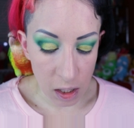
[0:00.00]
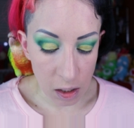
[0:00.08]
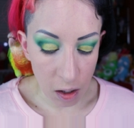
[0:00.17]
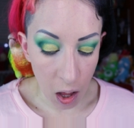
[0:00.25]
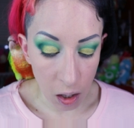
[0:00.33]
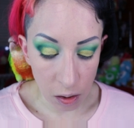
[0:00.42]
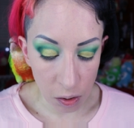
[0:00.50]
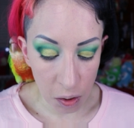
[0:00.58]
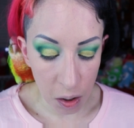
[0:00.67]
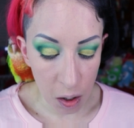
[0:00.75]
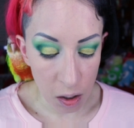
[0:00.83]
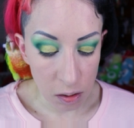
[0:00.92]
the
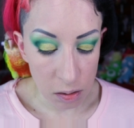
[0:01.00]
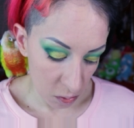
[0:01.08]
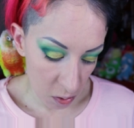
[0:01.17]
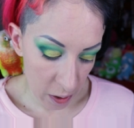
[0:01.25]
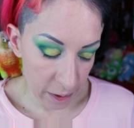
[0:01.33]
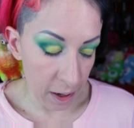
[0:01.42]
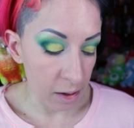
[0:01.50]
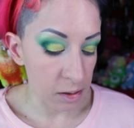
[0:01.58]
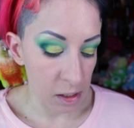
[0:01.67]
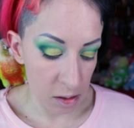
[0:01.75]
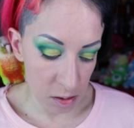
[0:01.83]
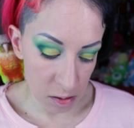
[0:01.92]
color Crocodile
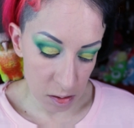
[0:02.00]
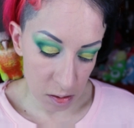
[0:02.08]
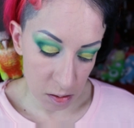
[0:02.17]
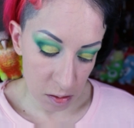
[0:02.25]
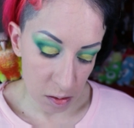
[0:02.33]
Tears